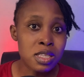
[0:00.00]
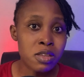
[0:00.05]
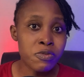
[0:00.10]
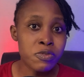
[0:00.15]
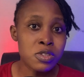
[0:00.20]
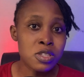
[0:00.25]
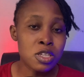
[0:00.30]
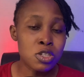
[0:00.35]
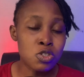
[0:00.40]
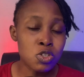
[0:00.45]
if
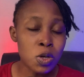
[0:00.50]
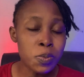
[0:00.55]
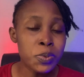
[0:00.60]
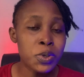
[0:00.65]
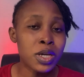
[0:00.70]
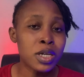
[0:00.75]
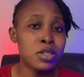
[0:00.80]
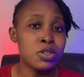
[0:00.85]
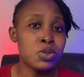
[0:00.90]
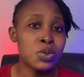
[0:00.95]
it's a job you
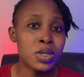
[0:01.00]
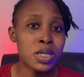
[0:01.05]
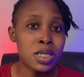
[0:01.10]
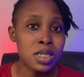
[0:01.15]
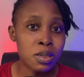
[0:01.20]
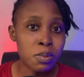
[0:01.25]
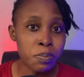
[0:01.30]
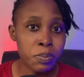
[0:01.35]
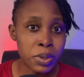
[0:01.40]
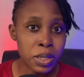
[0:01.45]
can do
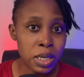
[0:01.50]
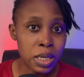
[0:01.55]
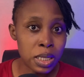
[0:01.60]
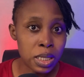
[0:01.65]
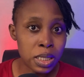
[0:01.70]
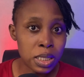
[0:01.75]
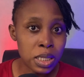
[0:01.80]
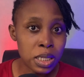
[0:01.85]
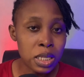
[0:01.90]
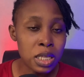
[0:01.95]

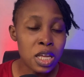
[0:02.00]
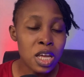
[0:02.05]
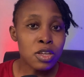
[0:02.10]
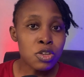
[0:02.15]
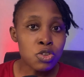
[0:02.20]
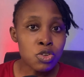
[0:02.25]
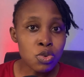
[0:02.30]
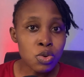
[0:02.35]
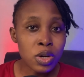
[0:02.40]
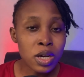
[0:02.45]
independently,
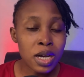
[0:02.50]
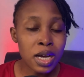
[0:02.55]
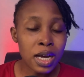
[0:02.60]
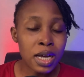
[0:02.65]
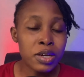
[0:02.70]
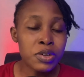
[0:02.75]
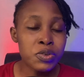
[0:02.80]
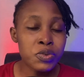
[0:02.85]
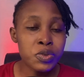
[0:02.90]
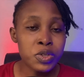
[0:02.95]
you
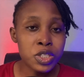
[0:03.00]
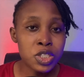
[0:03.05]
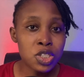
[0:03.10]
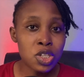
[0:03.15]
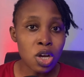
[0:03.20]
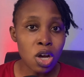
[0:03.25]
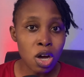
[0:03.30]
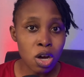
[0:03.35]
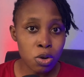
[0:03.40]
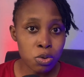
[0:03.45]
can reach
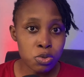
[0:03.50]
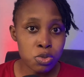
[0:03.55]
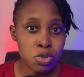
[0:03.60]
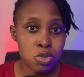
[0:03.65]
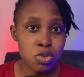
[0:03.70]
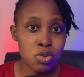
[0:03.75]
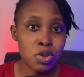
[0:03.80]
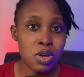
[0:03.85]
out.